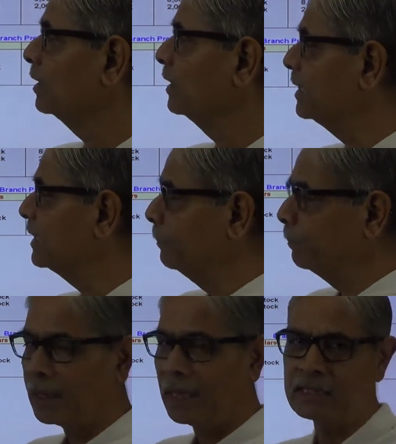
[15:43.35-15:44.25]
This
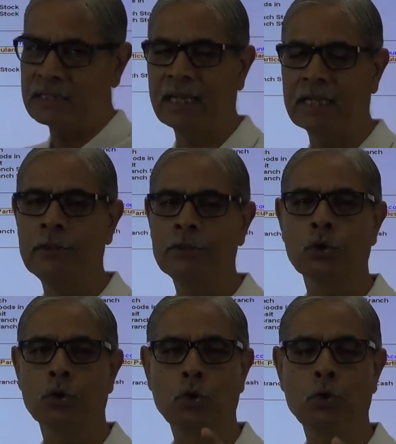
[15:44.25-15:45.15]
implies that
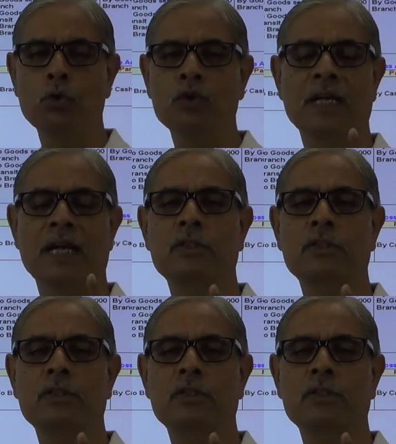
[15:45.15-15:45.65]
goods are